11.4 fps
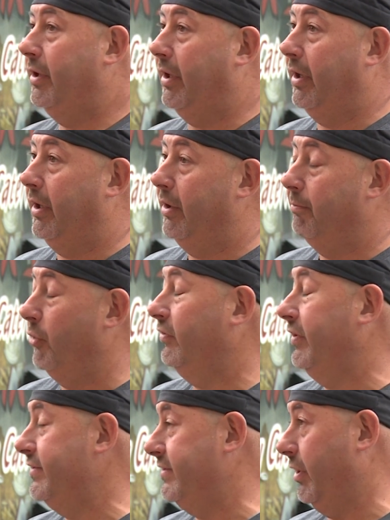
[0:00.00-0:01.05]
Uh,
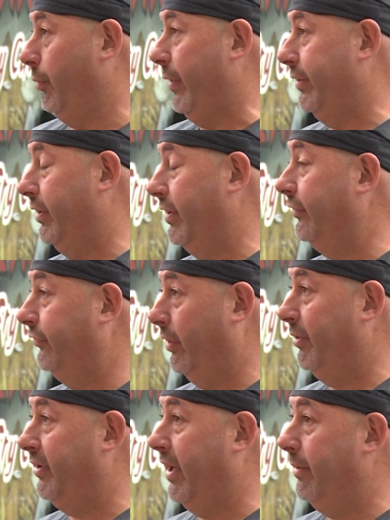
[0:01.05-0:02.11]
mostly it's in the, winter in the
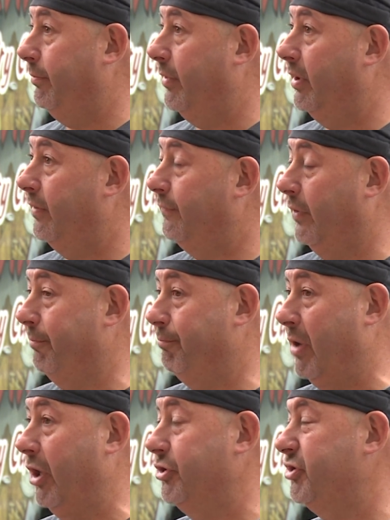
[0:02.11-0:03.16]
summertime from
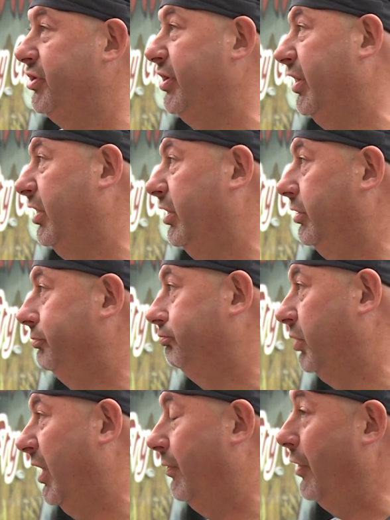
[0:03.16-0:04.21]
March till
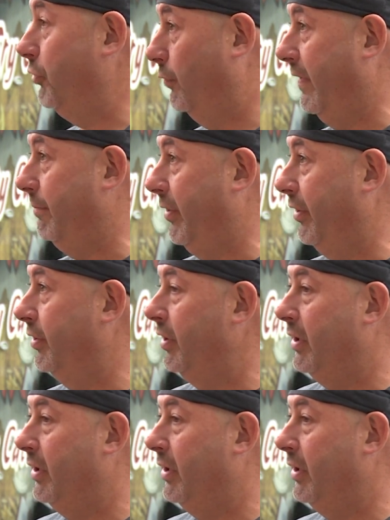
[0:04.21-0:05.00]
probably around November